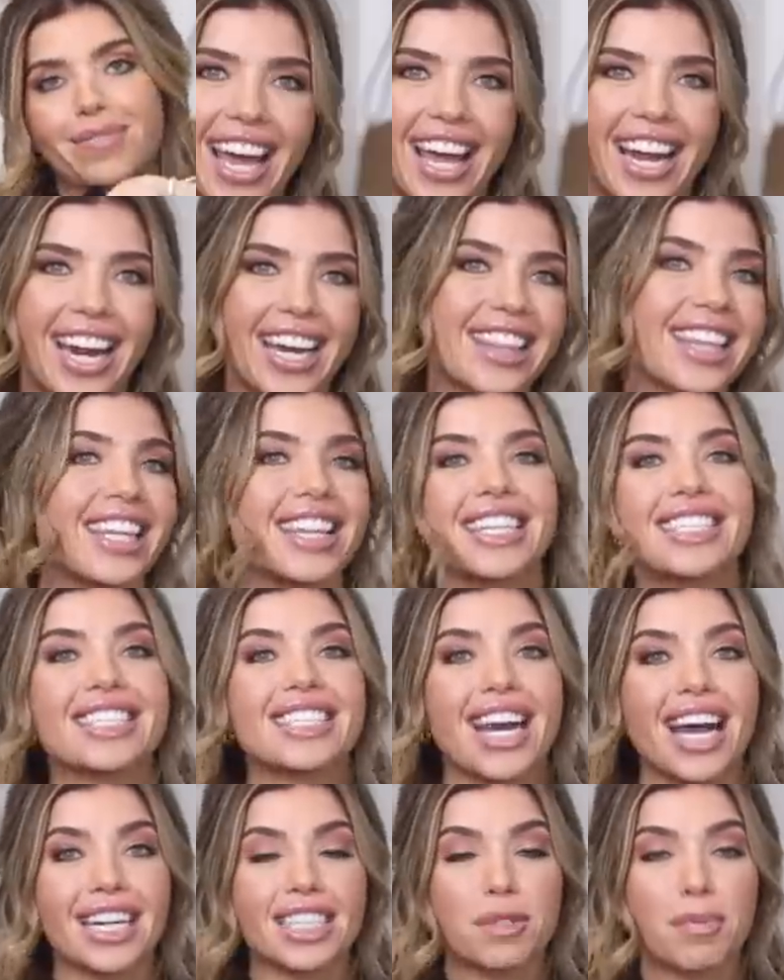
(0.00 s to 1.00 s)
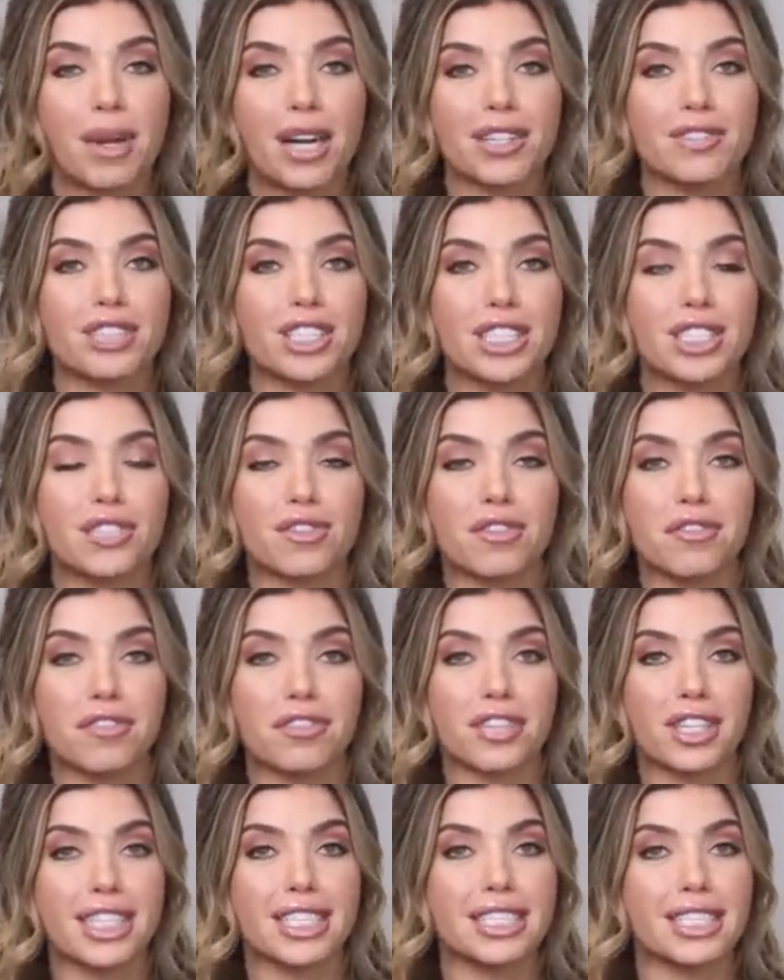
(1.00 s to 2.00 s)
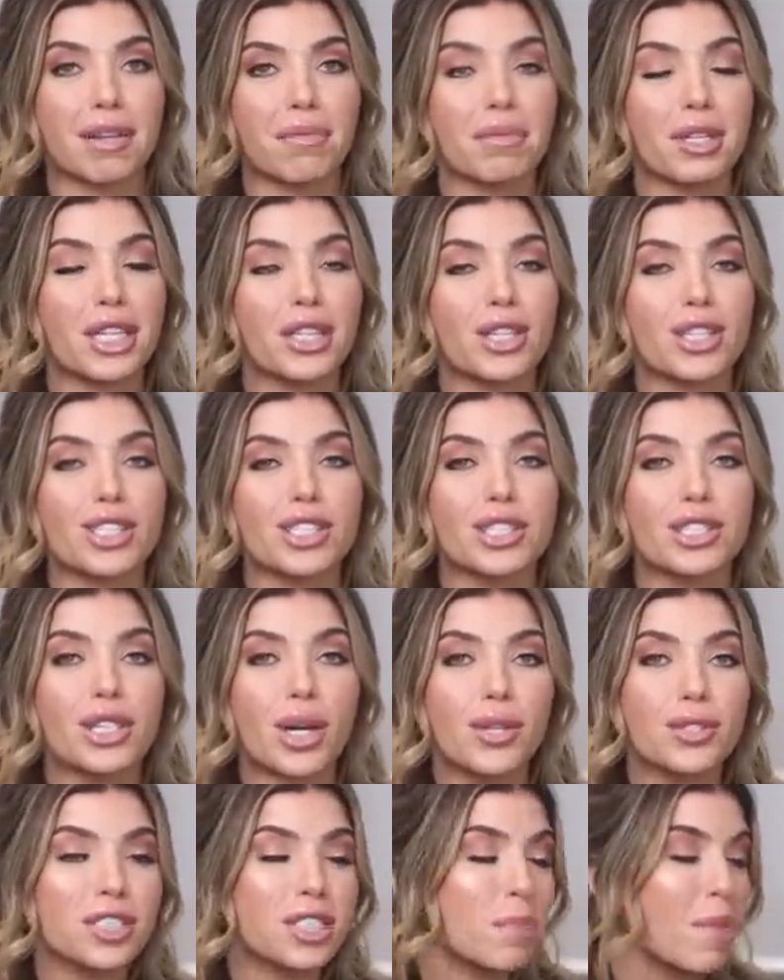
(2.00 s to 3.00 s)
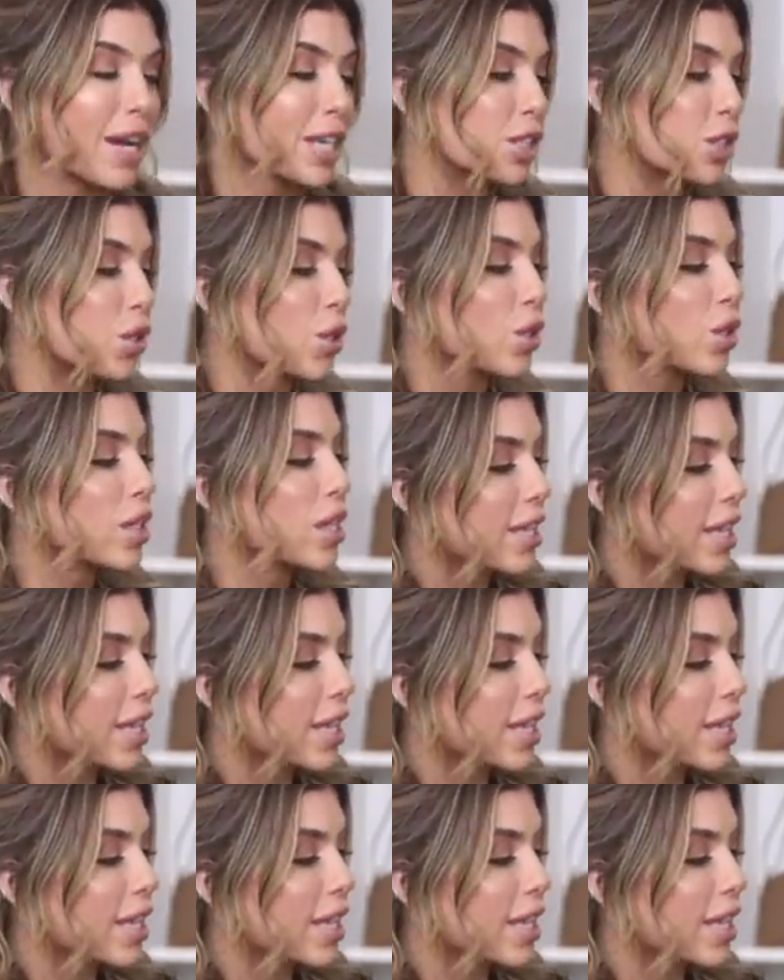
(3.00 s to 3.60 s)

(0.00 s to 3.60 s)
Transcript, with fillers: And I think this next pair of jeans from Free Assembly looks so special.